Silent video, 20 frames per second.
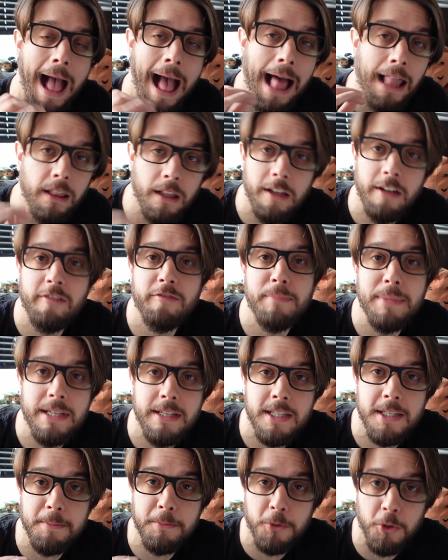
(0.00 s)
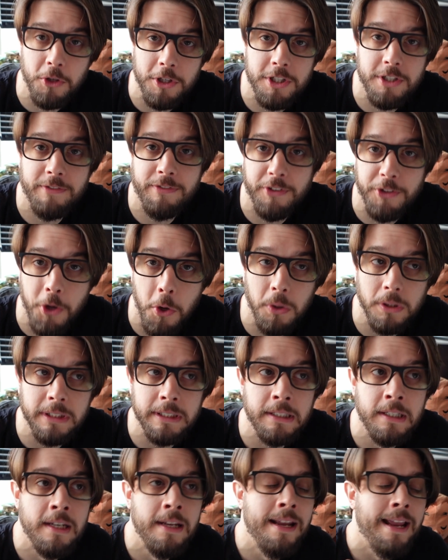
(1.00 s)
I love me some Christopher
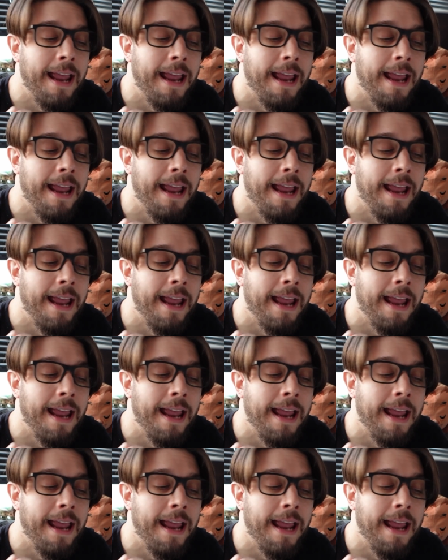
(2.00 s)
Nolan.